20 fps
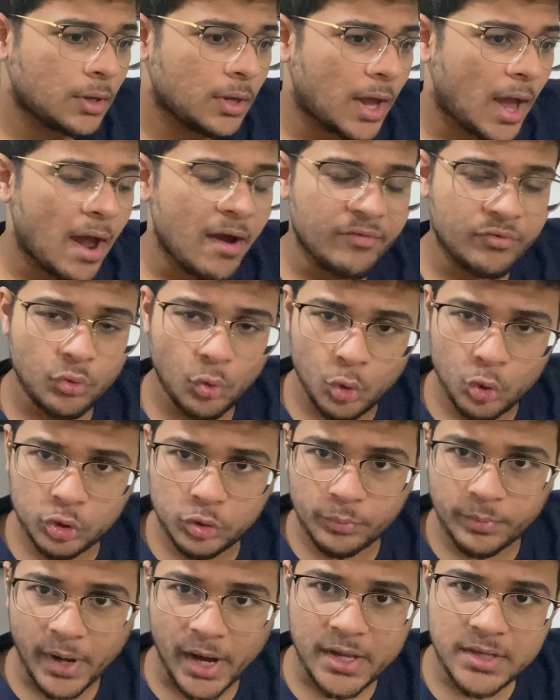I have told you
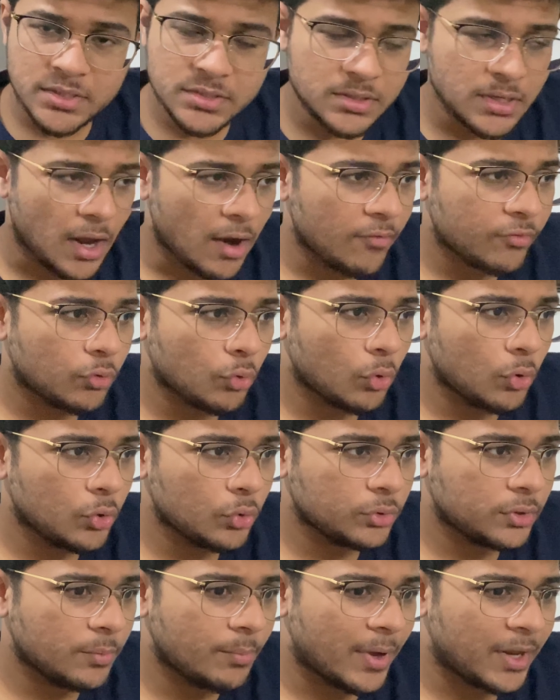the price, I have told
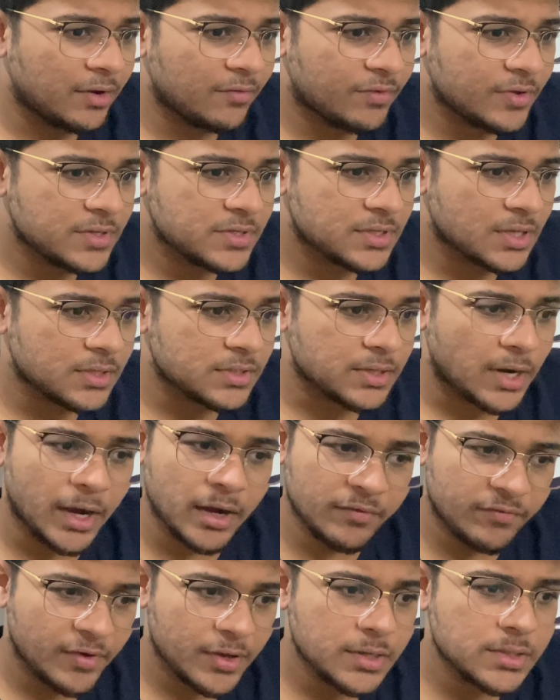you the benefits and side
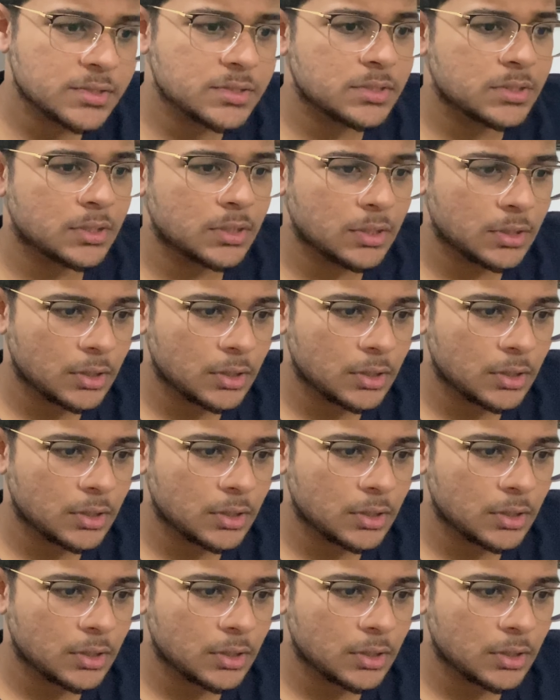effects.